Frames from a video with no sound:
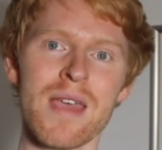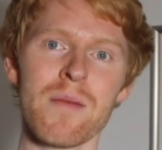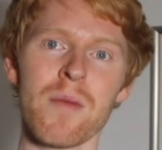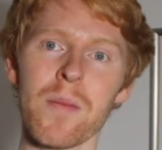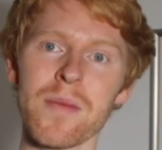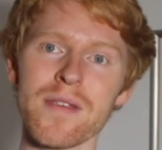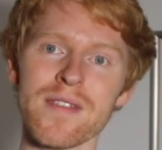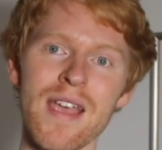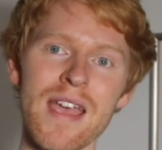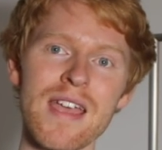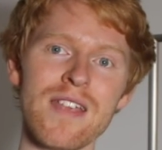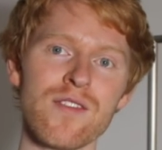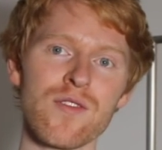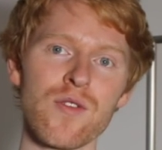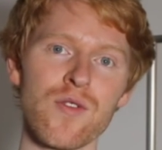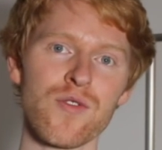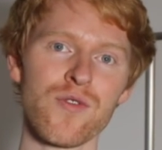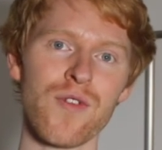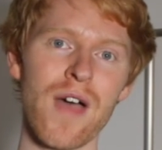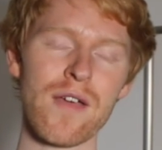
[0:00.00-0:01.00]
But besides
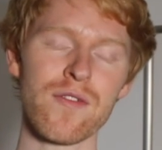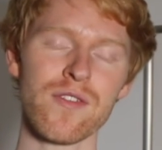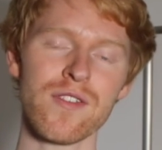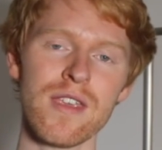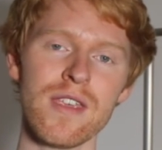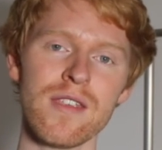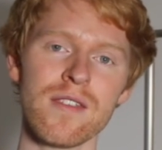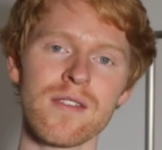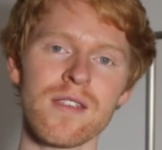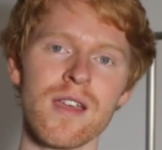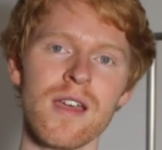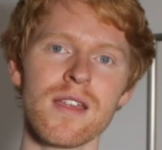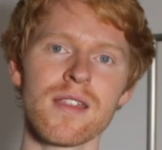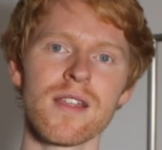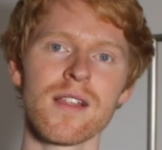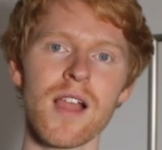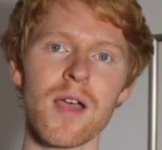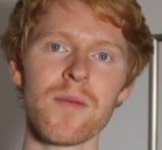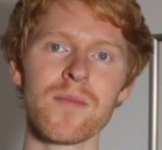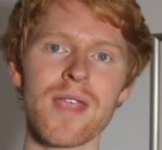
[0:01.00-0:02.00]
those five seats,
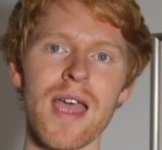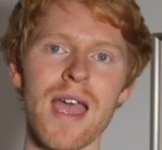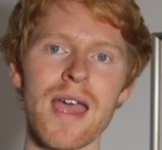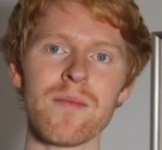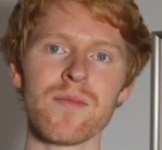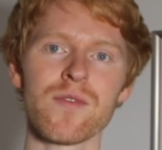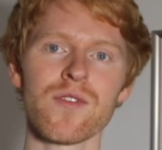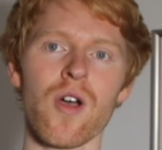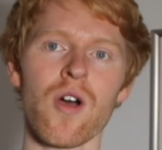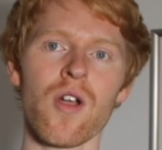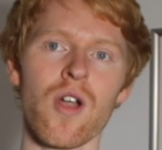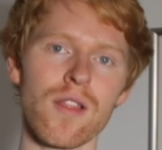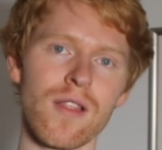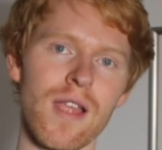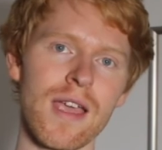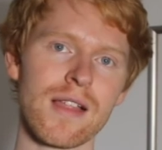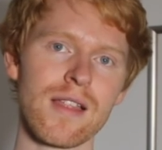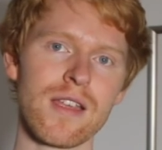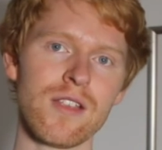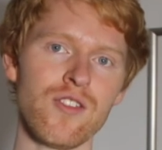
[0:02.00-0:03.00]
the Lib Dems are
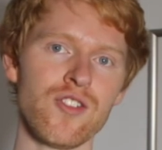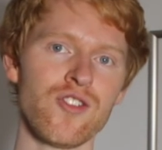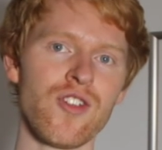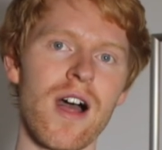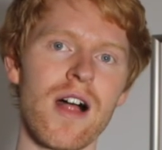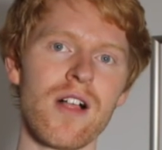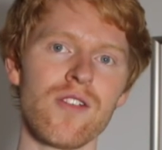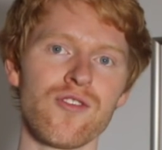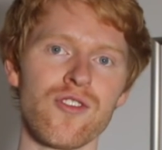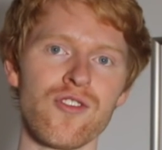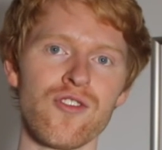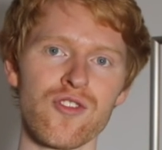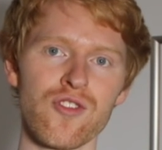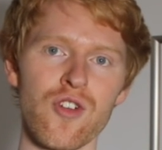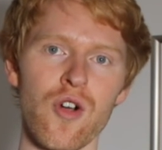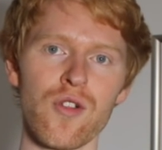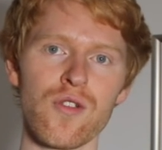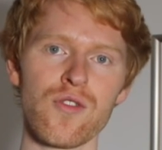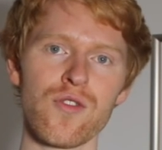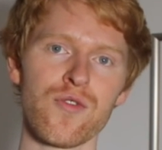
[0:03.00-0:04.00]
unlikely to challenge in
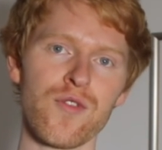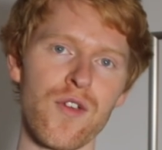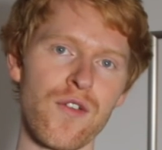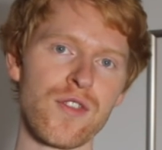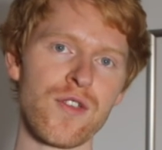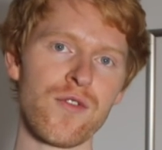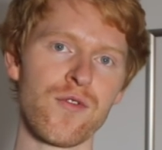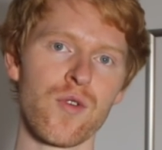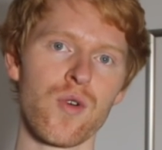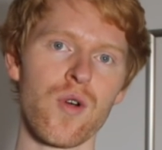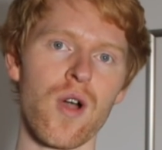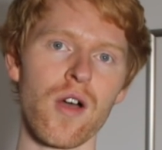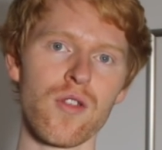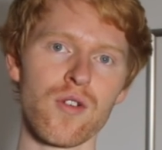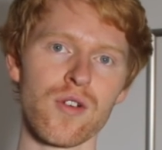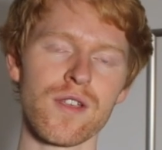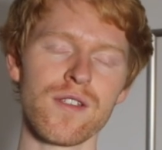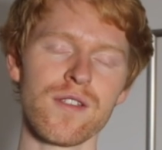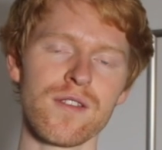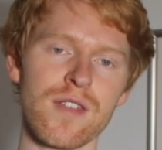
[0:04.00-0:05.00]
Scotland's 54
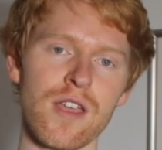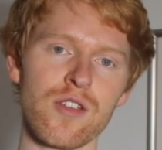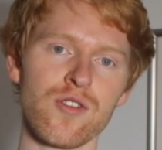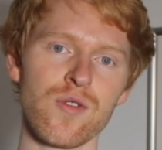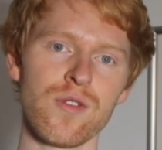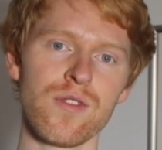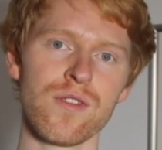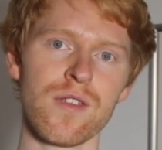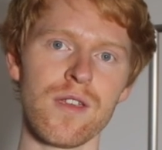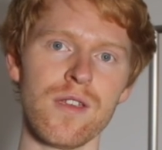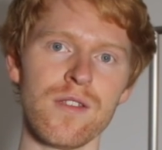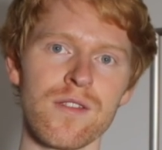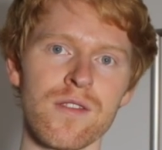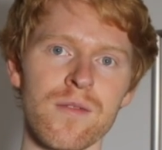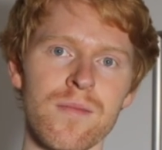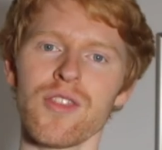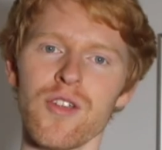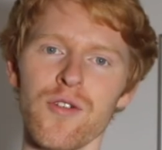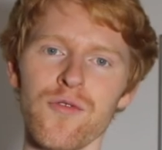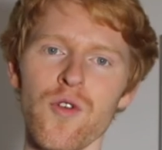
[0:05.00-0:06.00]
other
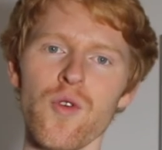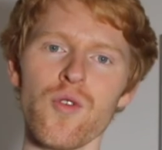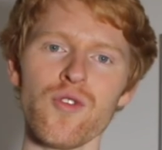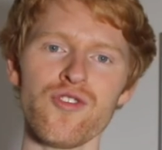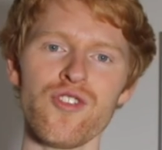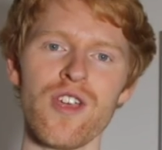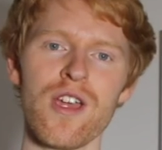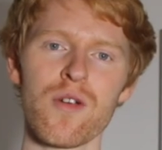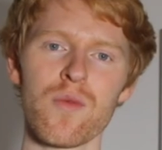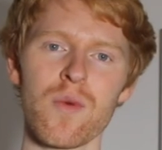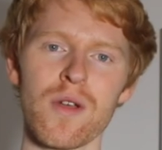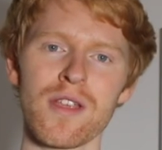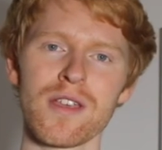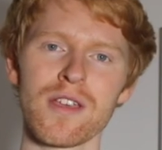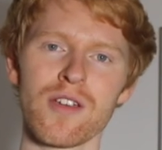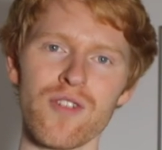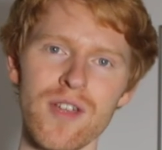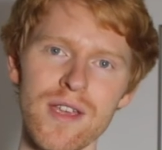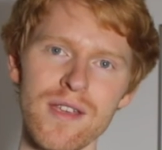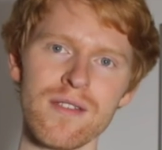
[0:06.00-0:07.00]
constituencies. Their vote share will
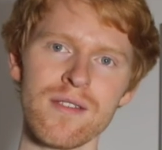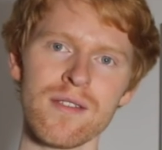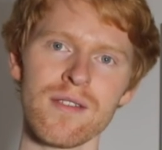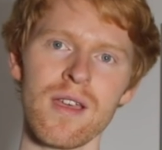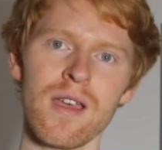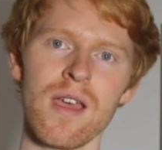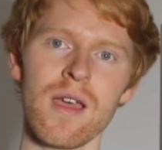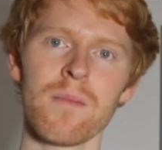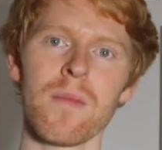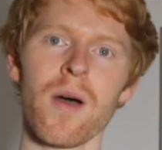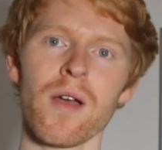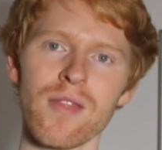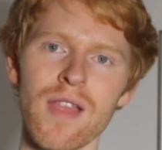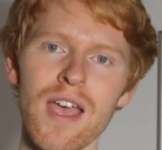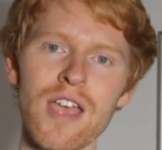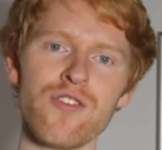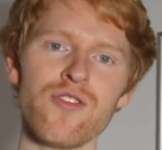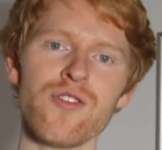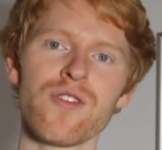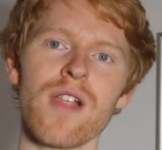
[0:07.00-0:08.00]
increase, but
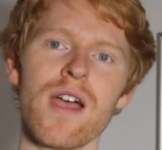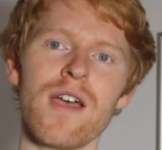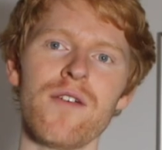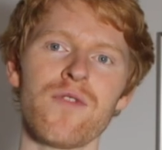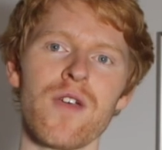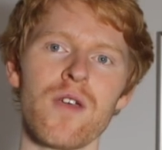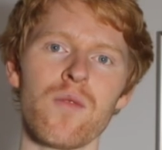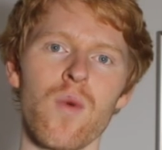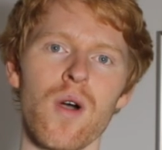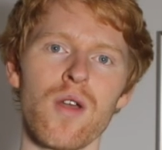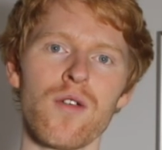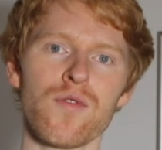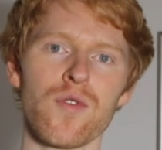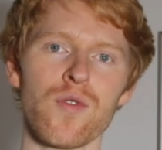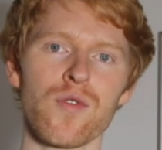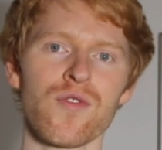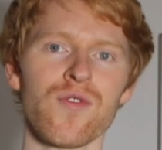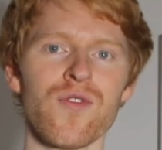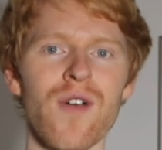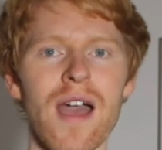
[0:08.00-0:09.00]
unless you live in one of
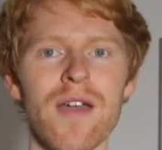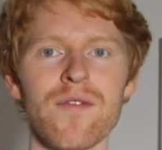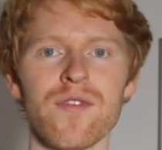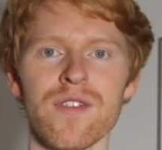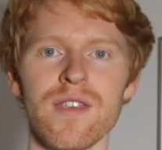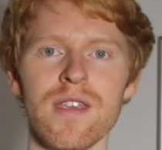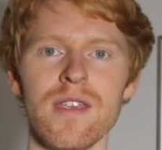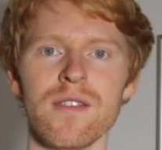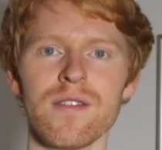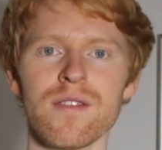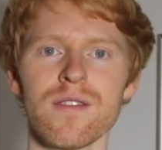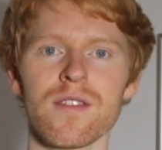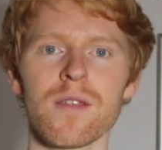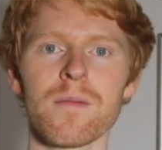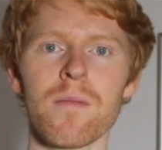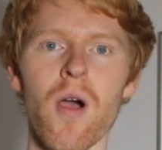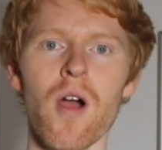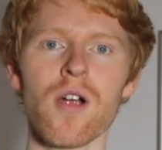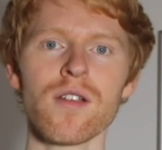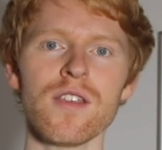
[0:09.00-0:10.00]
those five seats,
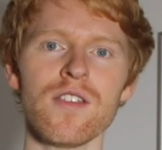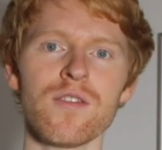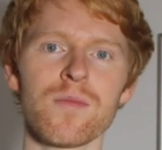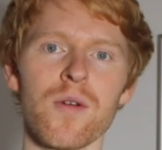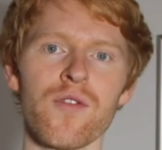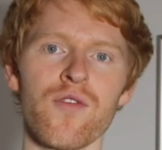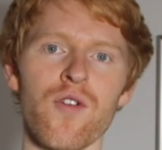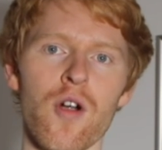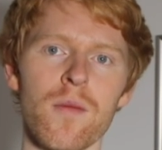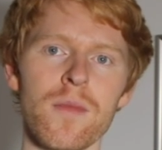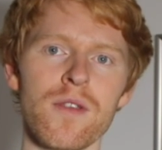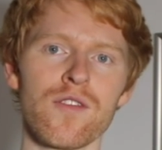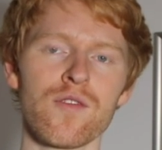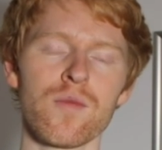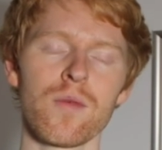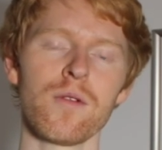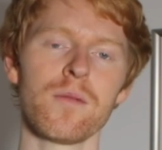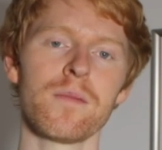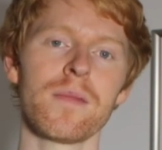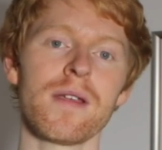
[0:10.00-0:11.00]
the party's
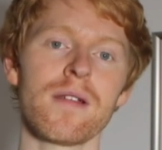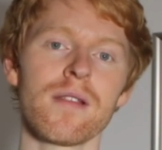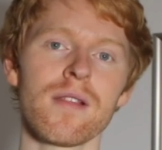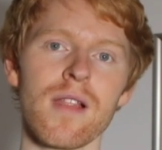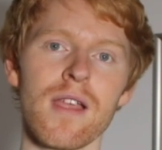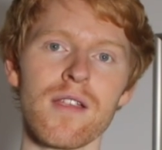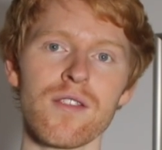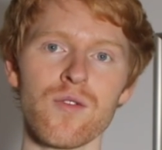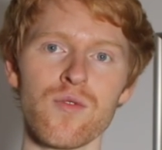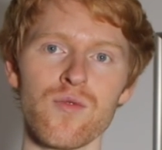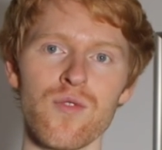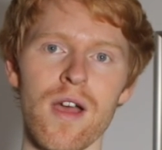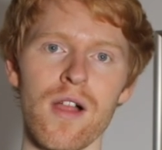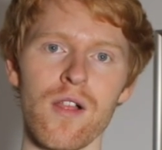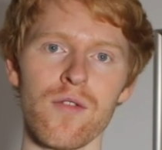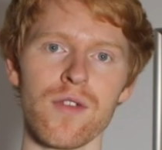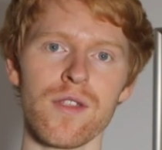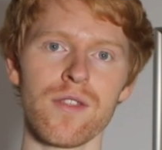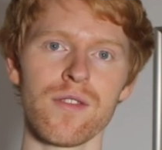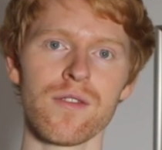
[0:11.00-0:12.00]
performance will be of little
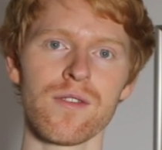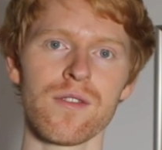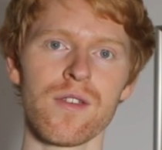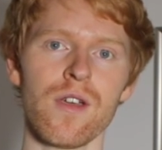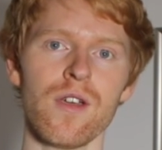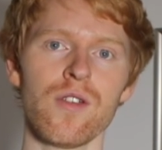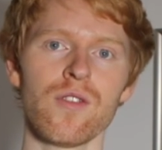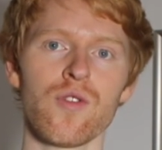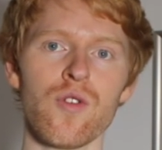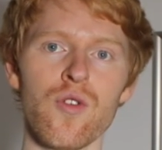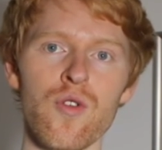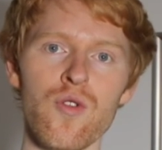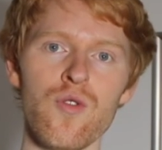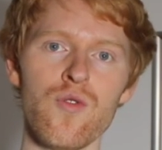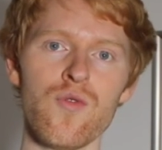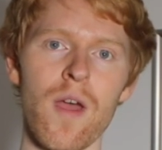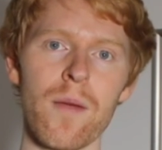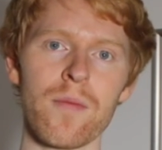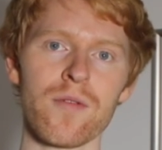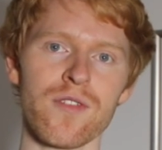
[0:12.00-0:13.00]
relevance to
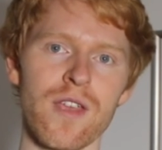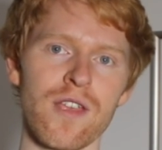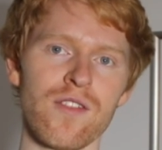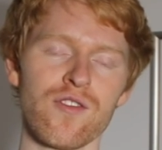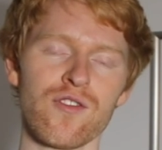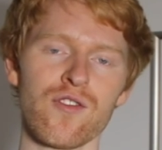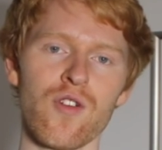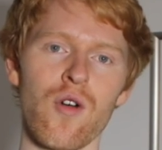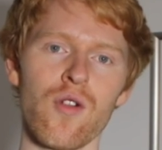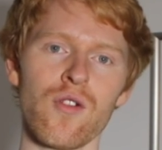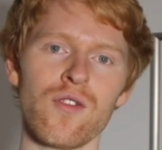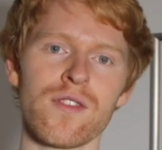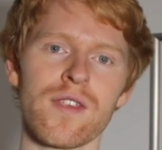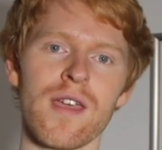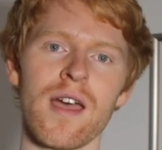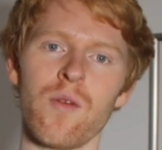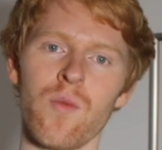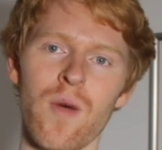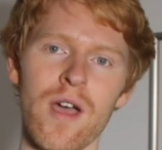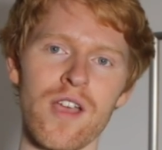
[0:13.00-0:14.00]
who represents Scotland at